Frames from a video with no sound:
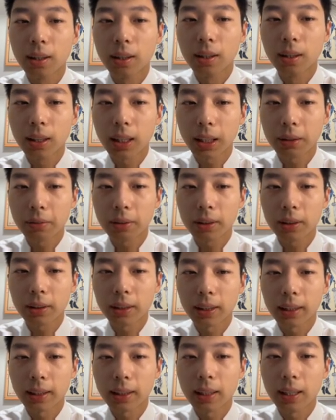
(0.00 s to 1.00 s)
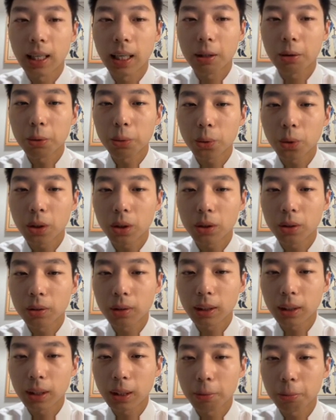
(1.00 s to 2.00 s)
Currently, our work
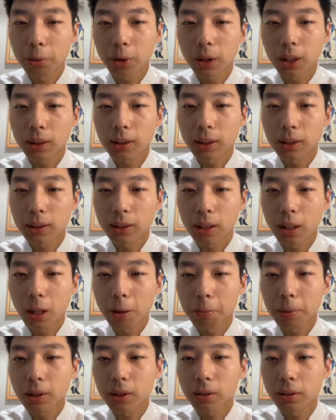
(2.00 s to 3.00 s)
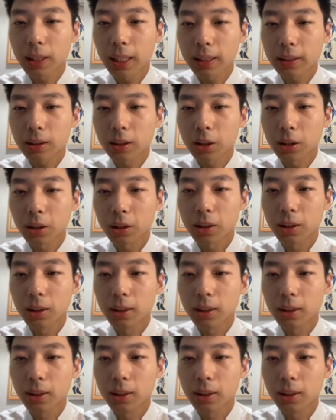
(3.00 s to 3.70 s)
only compresses the orbital texture.